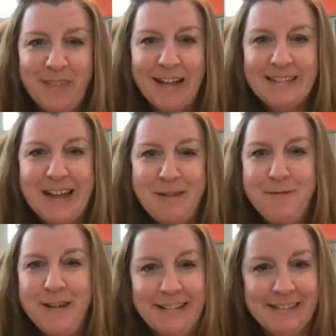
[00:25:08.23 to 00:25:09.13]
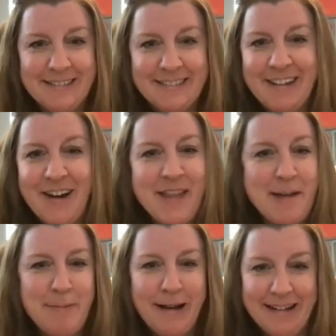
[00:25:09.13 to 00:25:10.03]
Isn't that fun to see all
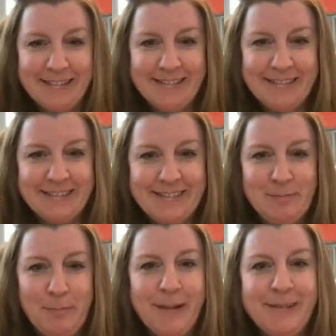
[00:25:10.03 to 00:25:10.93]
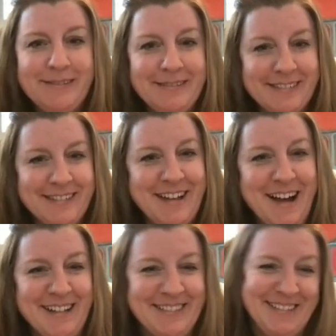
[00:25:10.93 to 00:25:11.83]
that bias just sprinkled
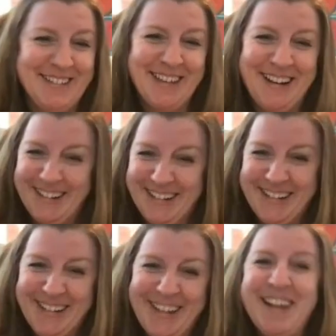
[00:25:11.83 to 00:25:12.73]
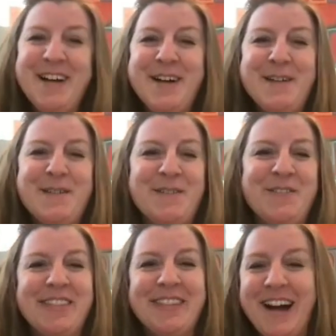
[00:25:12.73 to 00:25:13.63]
onto there?
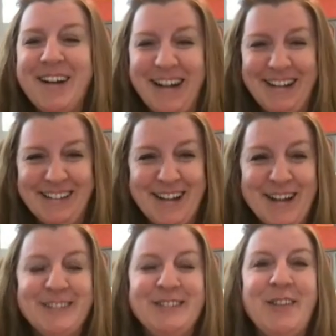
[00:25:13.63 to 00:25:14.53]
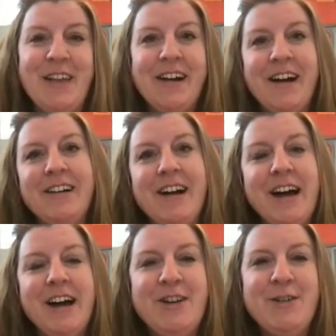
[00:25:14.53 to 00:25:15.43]
All right, so there are
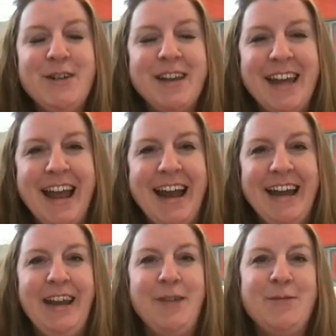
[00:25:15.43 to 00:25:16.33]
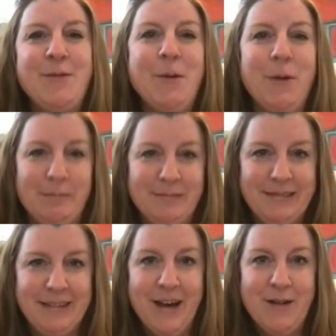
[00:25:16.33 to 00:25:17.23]
180
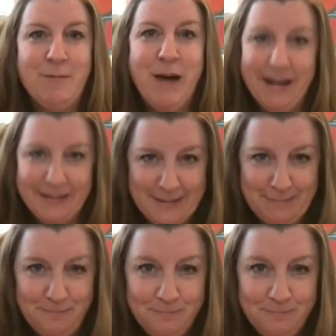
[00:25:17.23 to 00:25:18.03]
forms of bias.